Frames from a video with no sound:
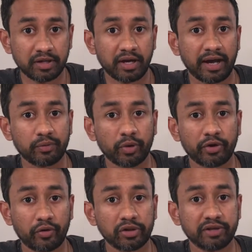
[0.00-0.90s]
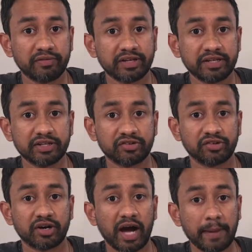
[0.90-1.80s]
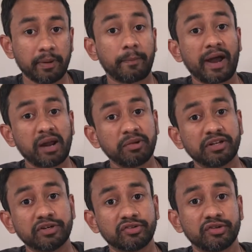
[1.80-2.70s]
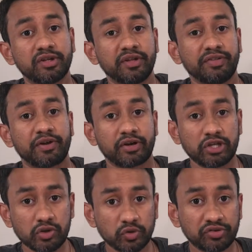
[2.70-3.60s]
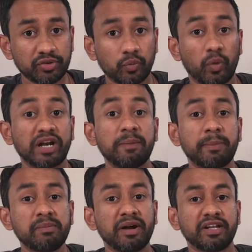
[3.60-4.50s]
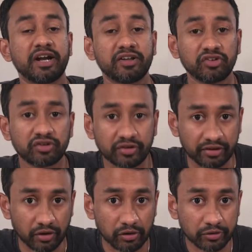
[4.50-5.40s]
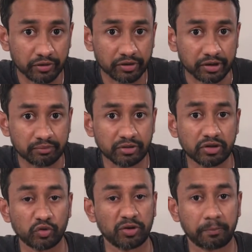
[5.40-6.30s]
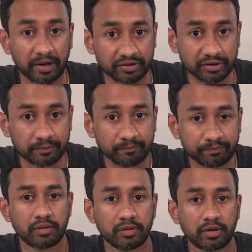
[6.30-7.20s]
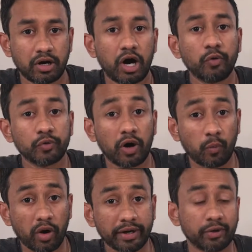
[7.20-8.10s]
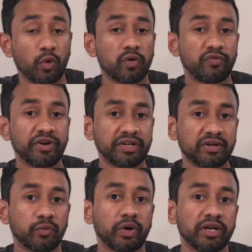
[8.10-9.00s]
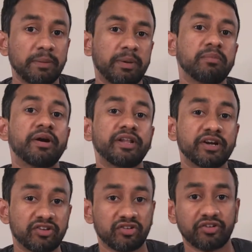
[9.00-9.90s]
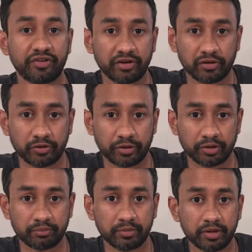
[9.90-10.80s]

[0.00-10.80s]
And what are all the various hyperparameters that are used while implementing a decision tree algorithm using Python. How to avoid overfitting while implementing a decision tree algorithm.